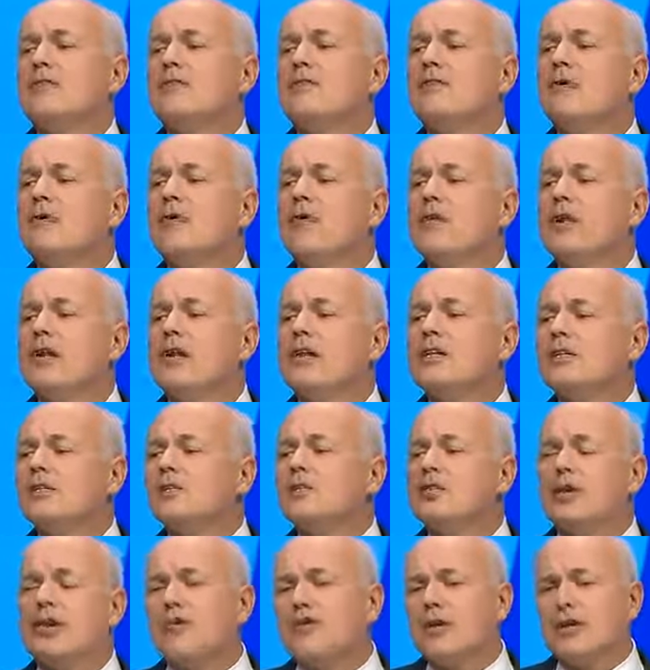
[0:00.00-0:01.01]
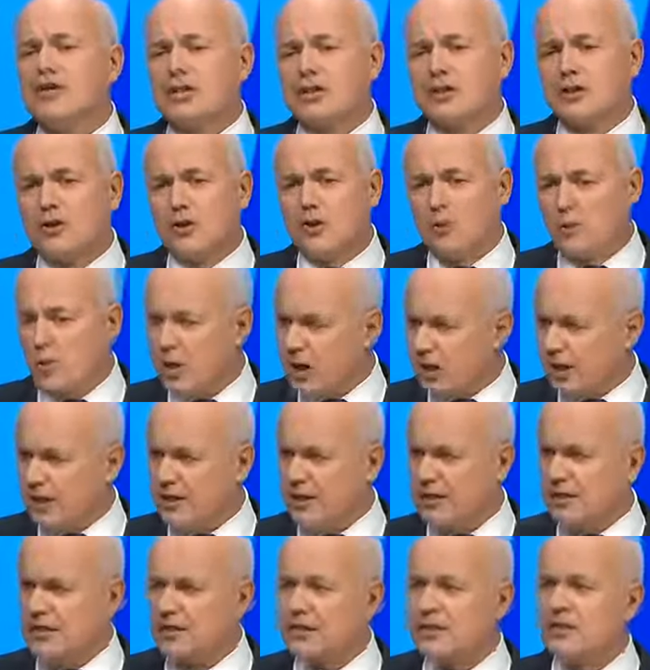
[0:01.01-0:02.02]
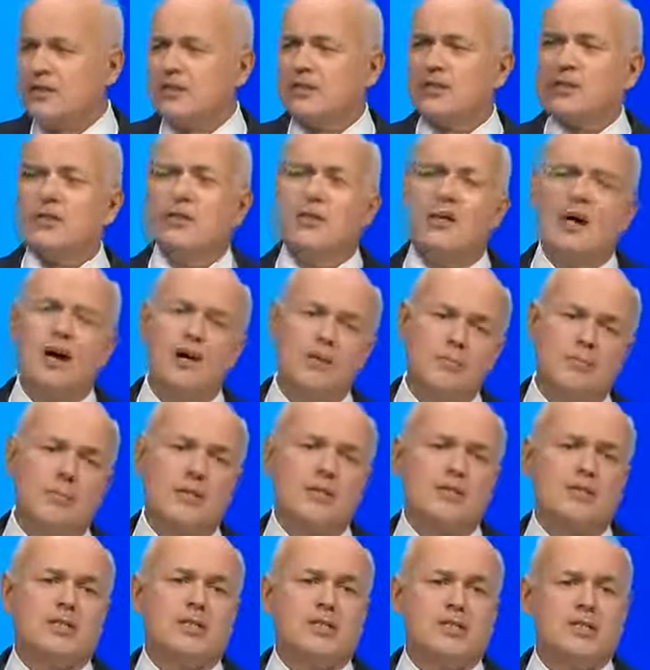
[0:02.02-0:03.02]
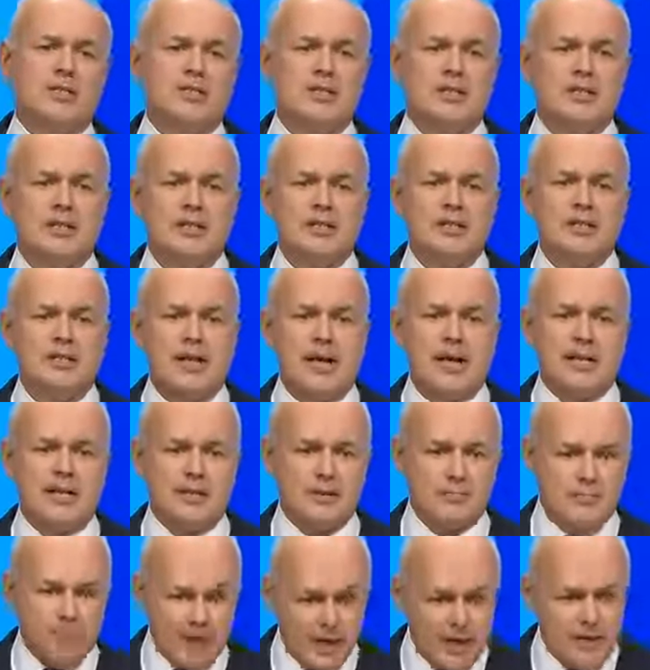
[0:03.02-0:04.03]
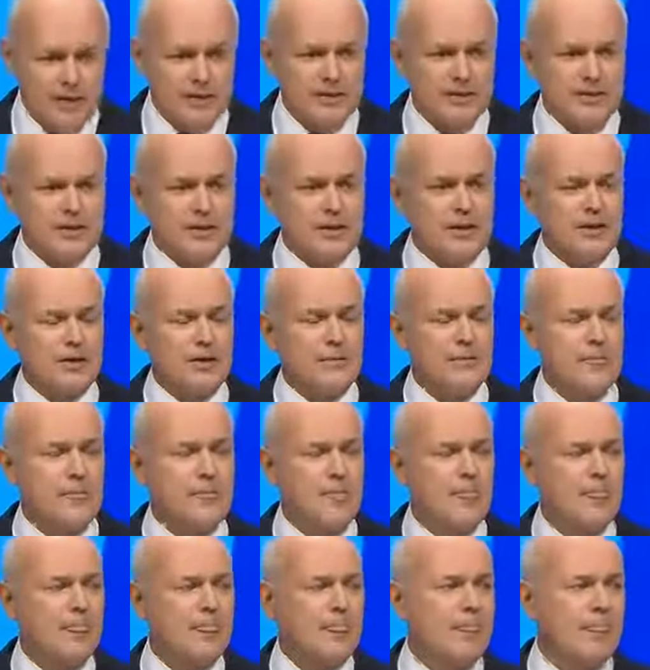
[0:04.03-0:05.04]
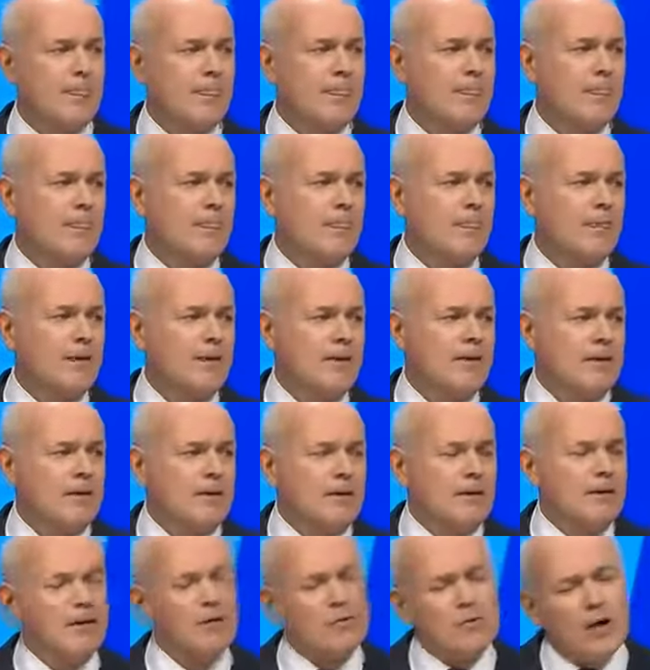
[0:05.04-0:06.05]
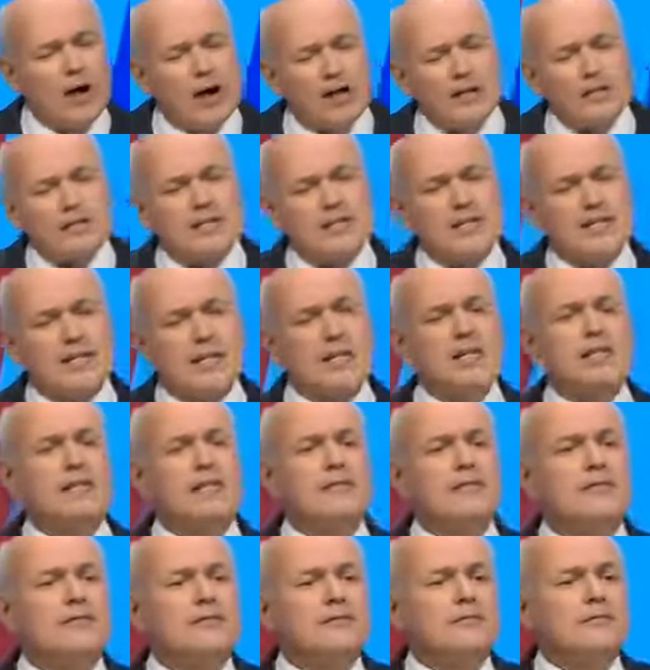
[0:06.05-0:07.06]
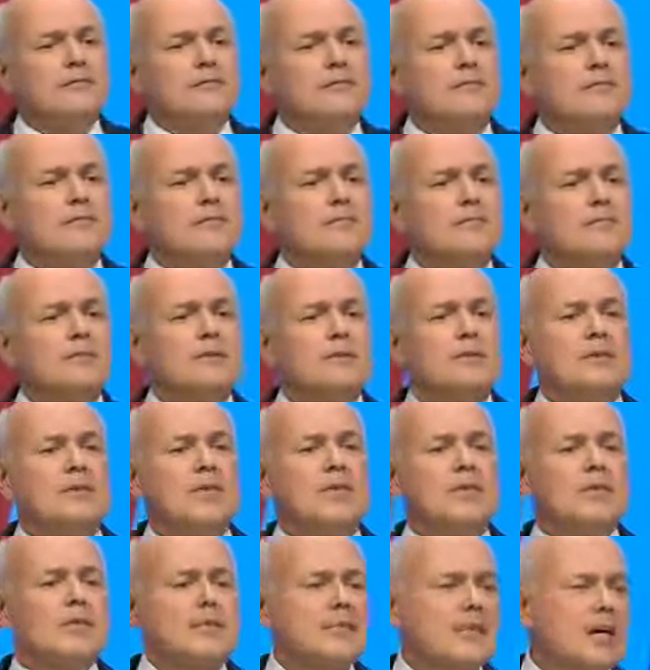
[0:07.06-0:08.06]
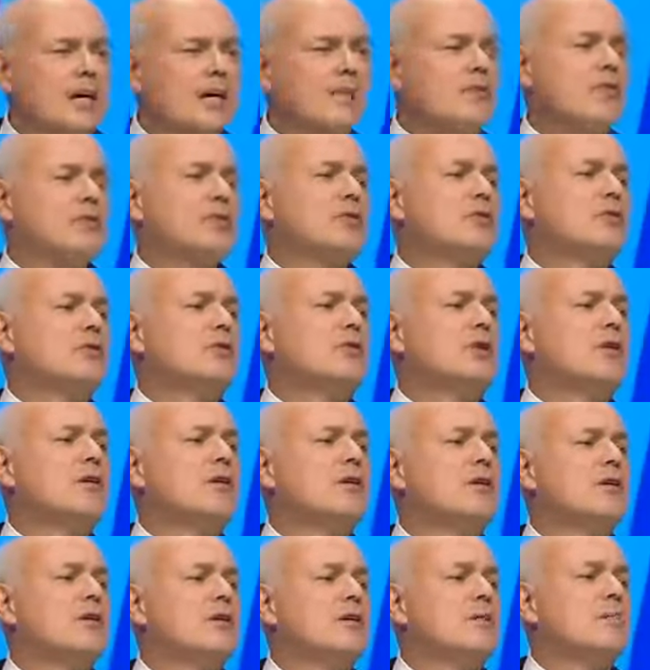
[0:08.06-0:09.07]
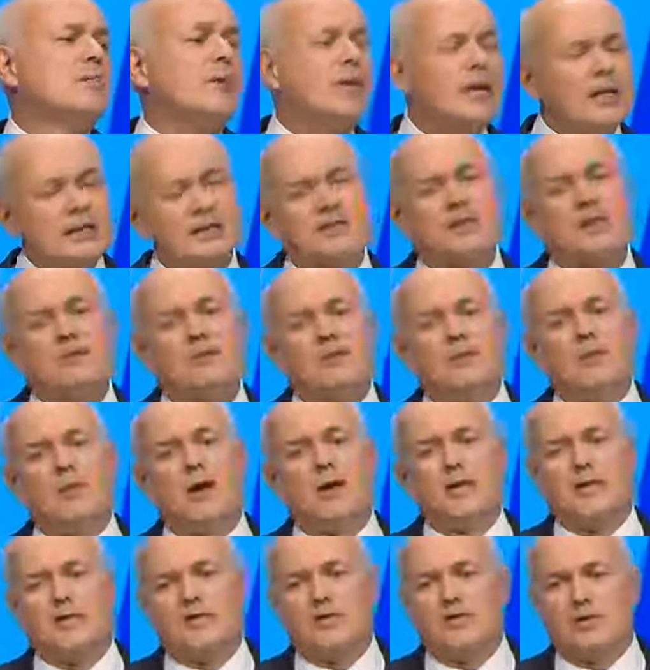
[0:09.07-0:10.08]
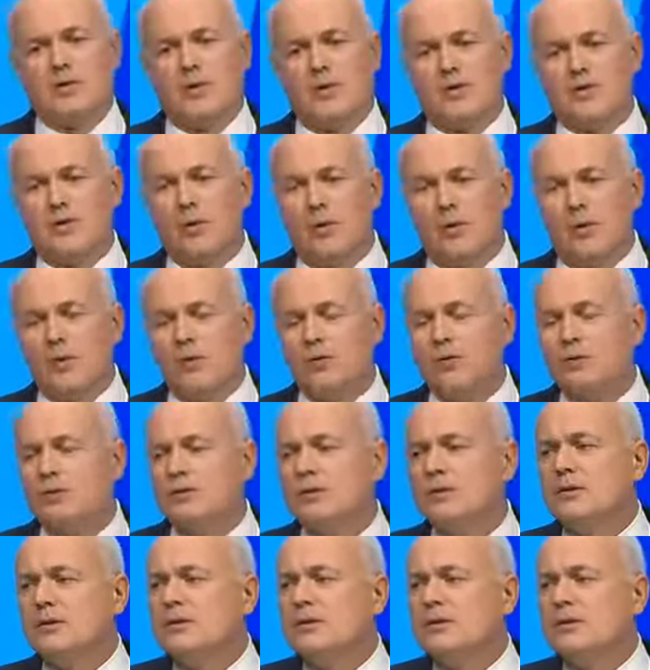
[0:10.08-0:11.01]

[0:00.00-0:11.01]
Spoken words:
for intergenerational worklessness, hopelessness, and dependency. And the riots serve as a pertinent reminder to us all